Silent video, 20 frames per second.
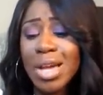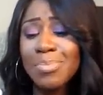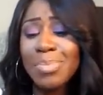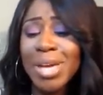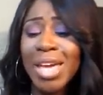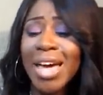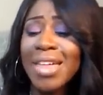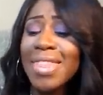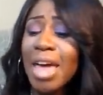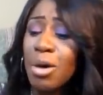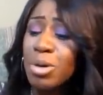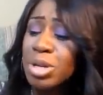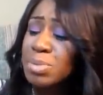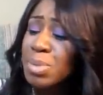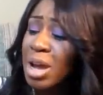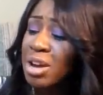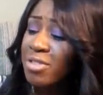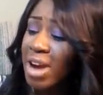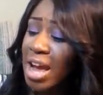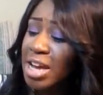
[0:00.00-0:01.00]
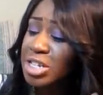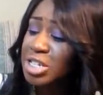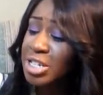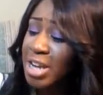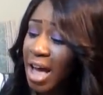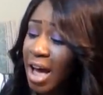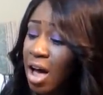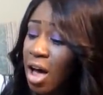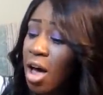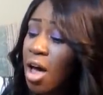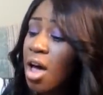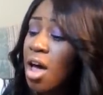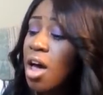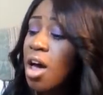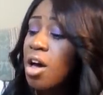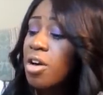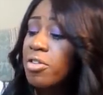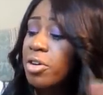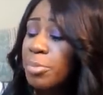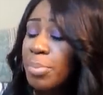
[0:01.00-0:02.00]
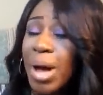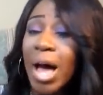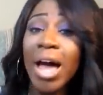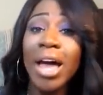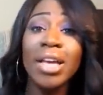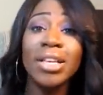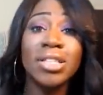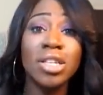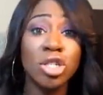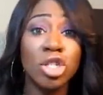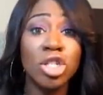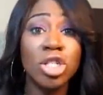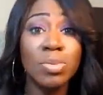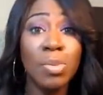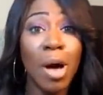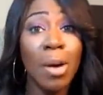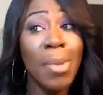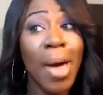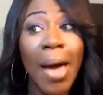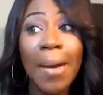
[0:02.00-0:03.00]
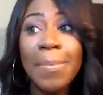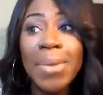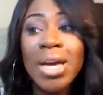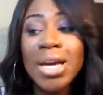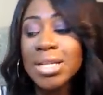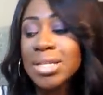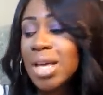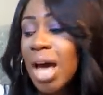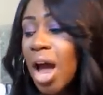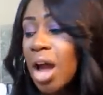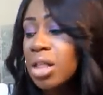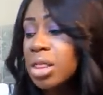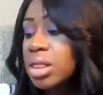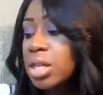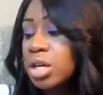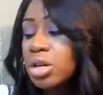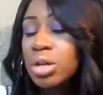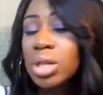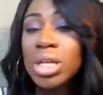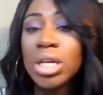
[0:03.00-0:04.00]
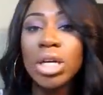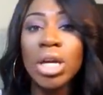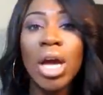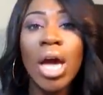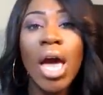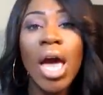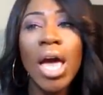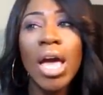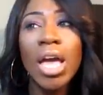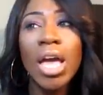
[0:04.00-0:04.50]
But yeah, that was my rationale for buying such a small bag, because I literally